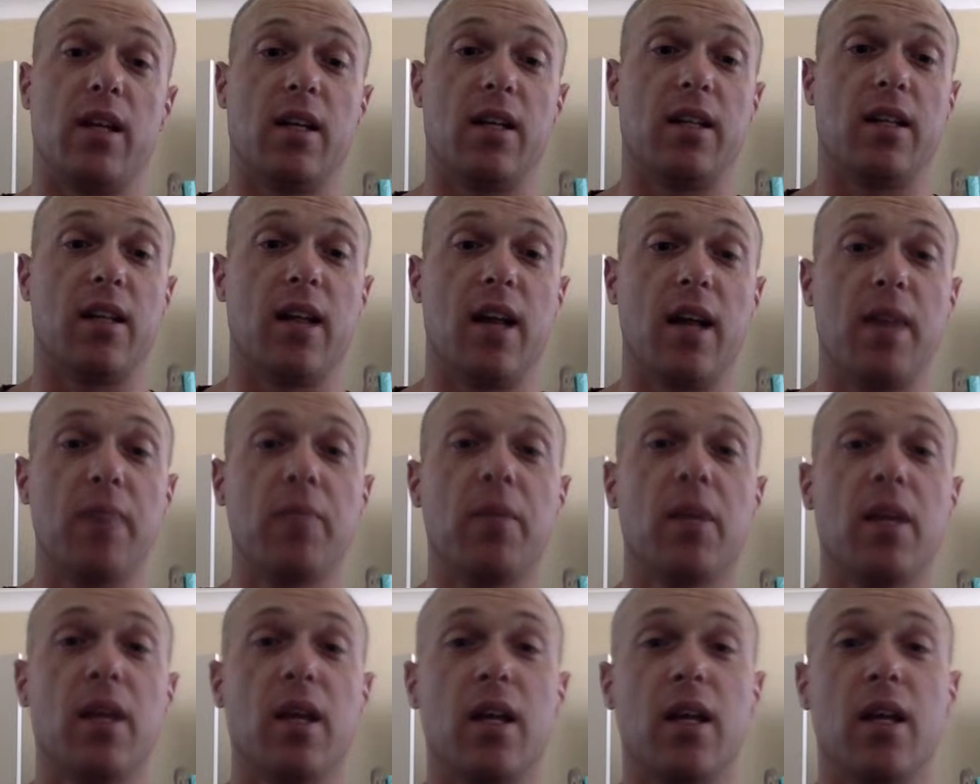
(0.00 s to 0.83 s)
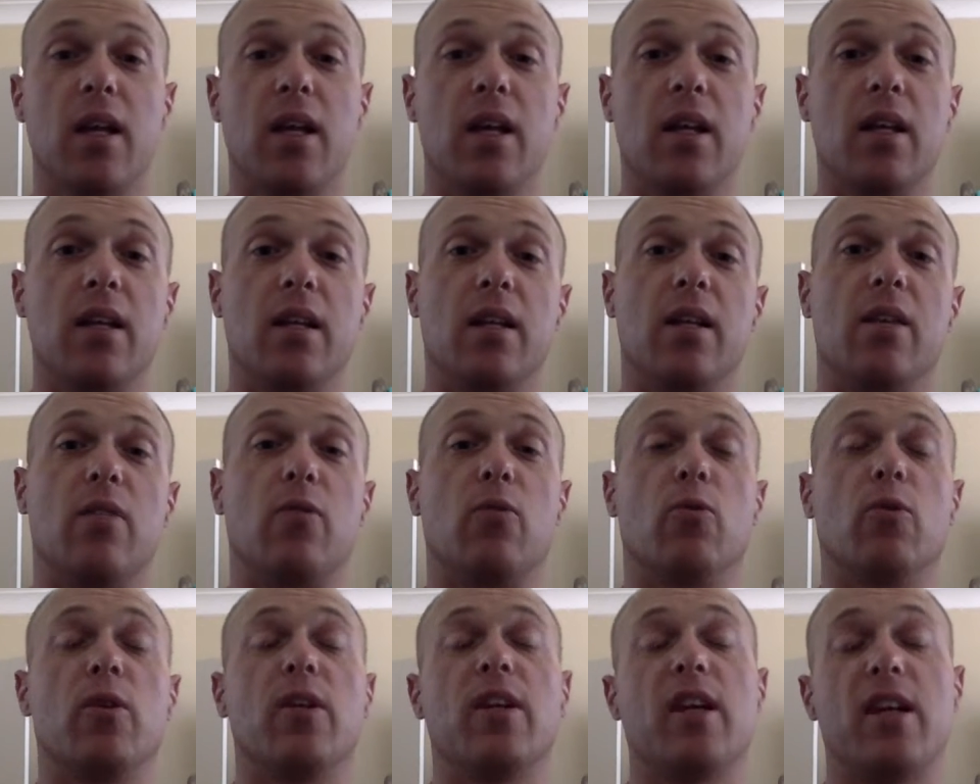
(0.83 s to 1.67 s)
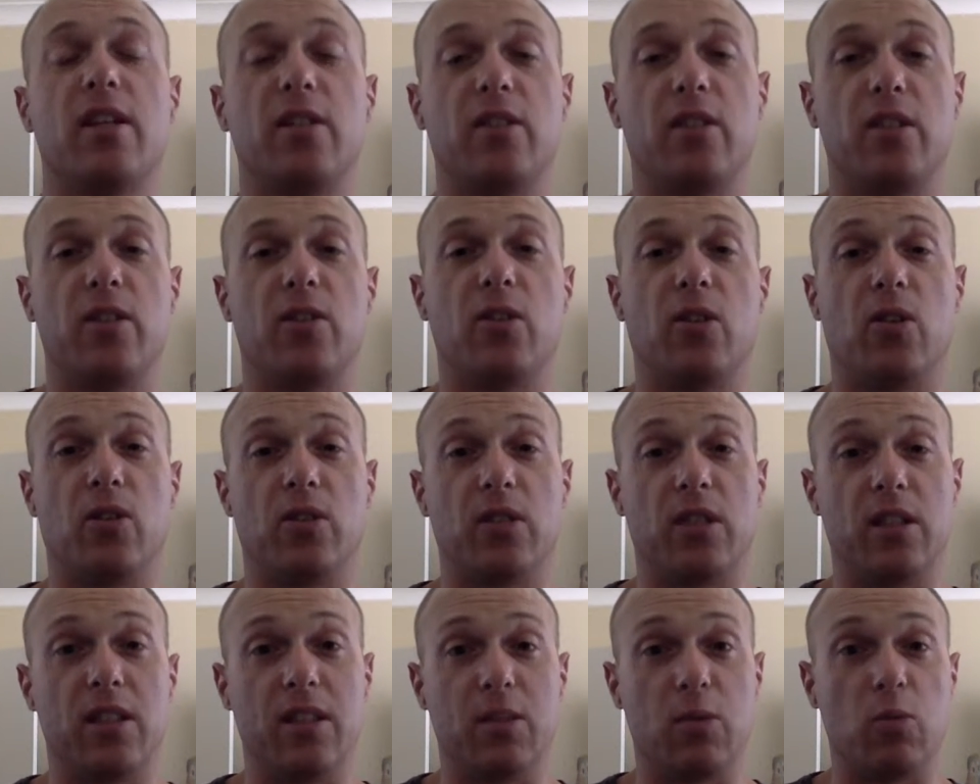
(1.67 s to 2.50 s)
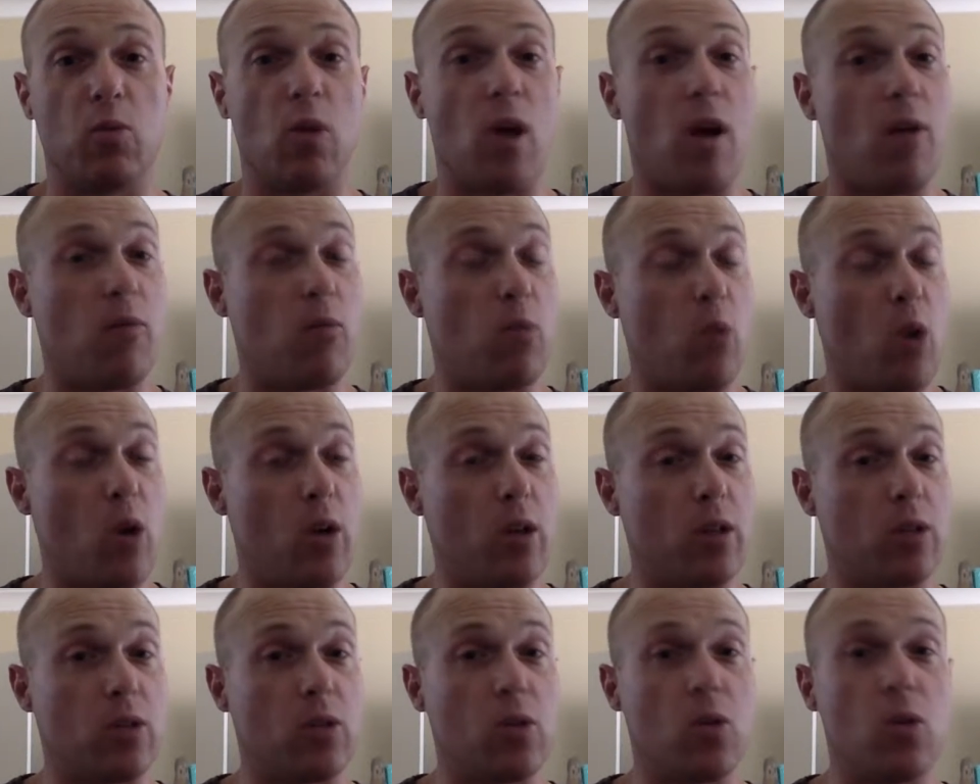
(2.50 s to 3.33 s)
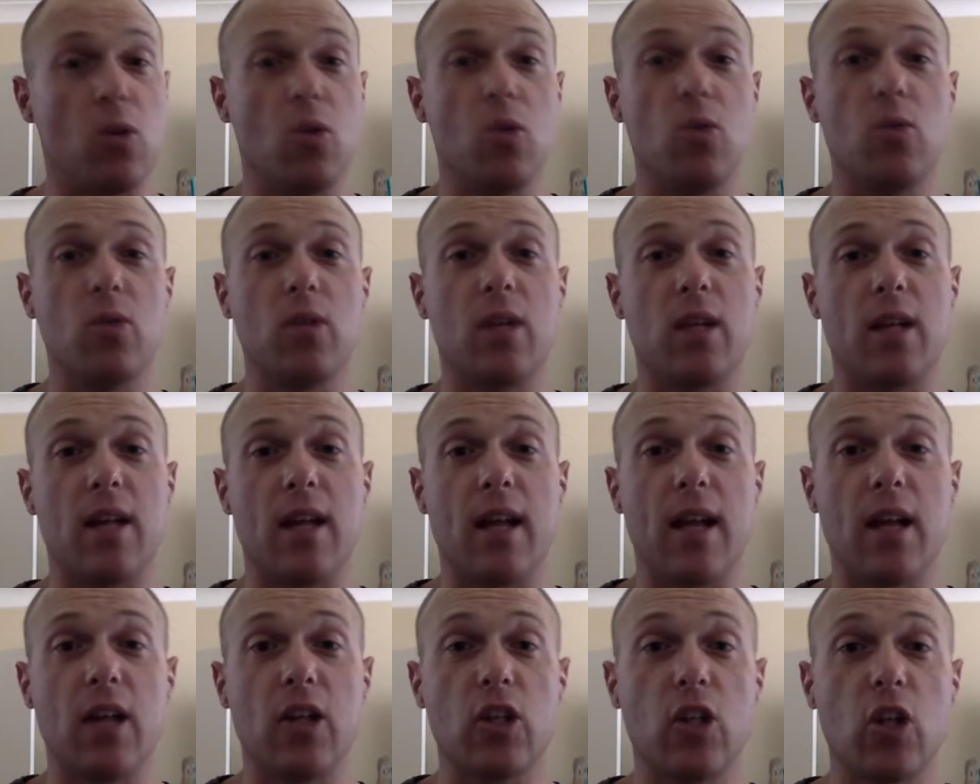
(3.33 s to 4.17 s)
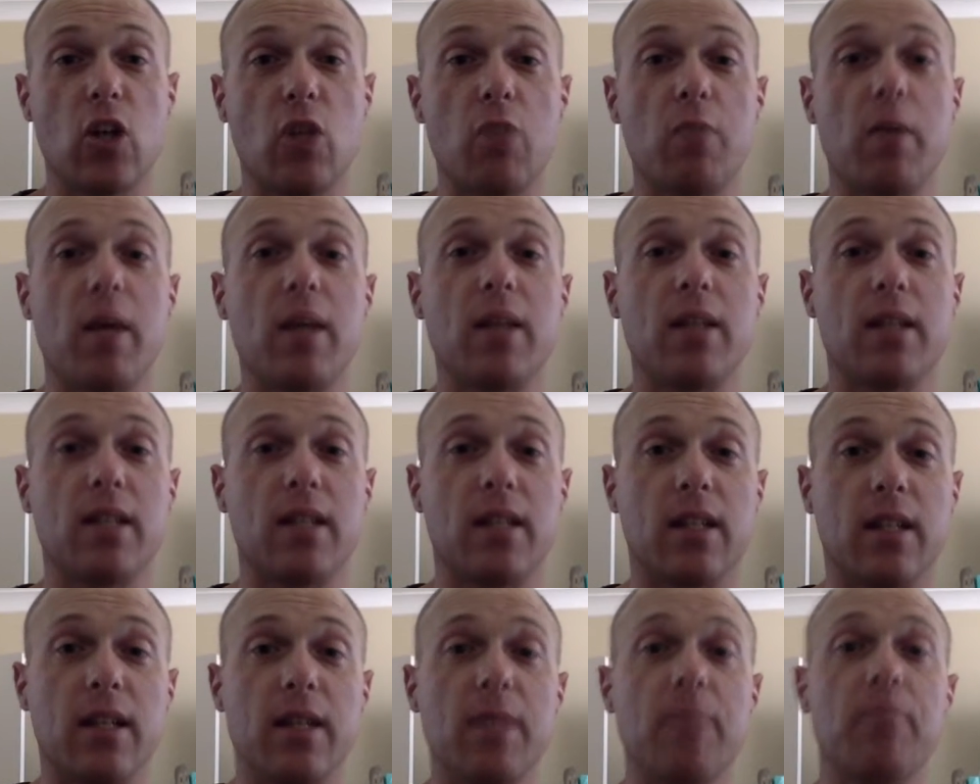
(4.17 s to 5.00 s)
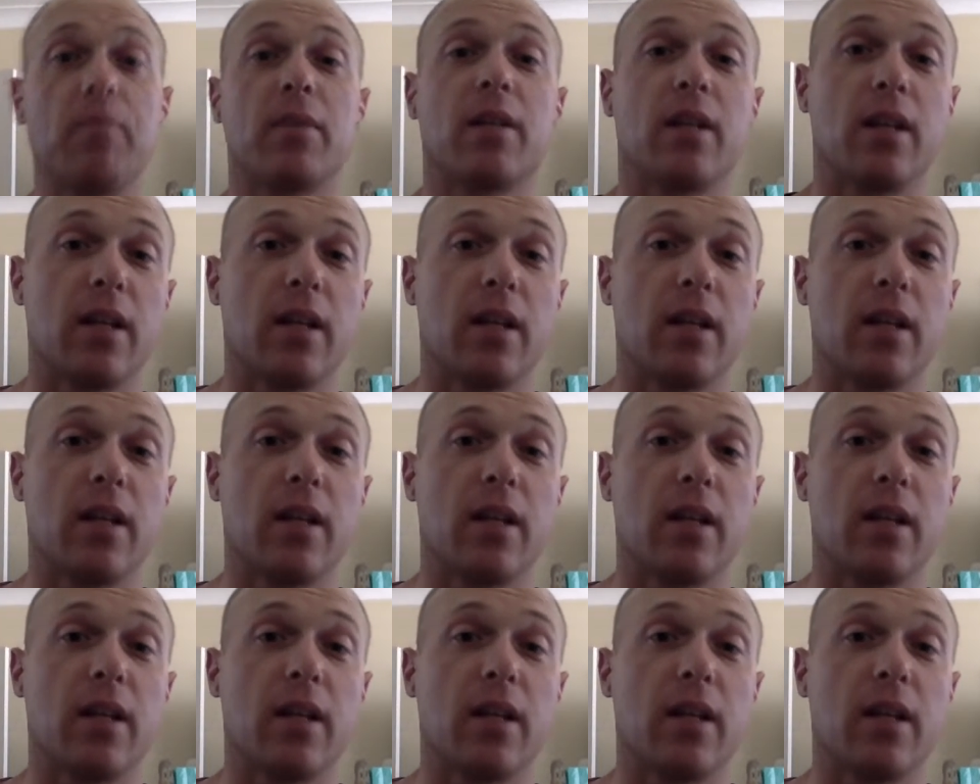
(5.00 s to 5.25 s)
Okay, 3-day detox is what it's called in a nutshell. Basically,